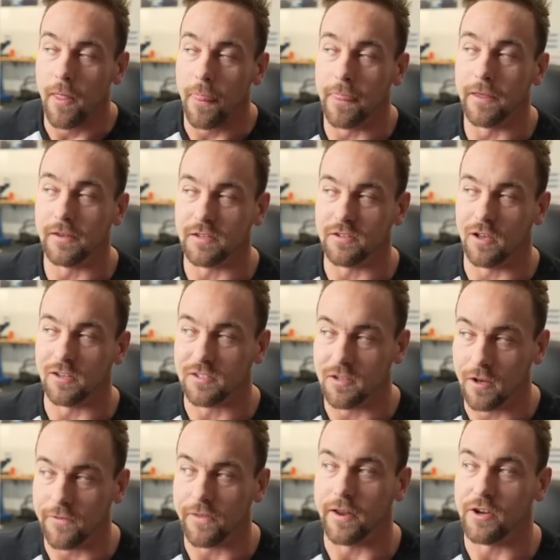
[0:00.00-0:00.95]
This is all
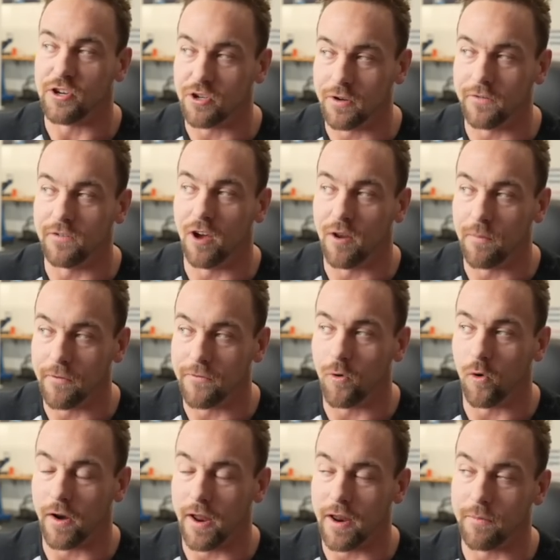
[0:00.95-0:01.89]
stuff that I should have done
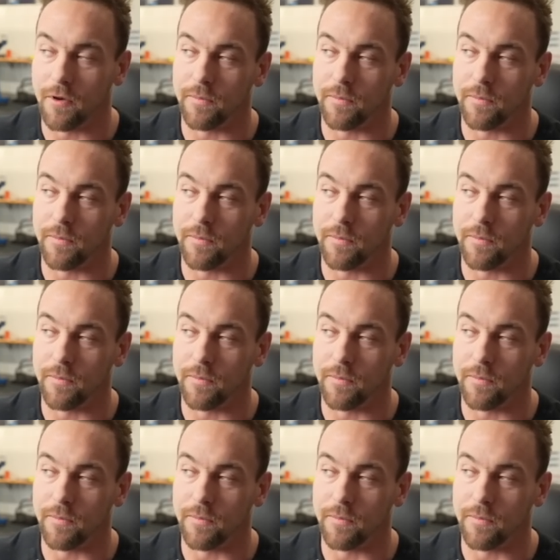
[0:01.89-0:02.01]
beforehand,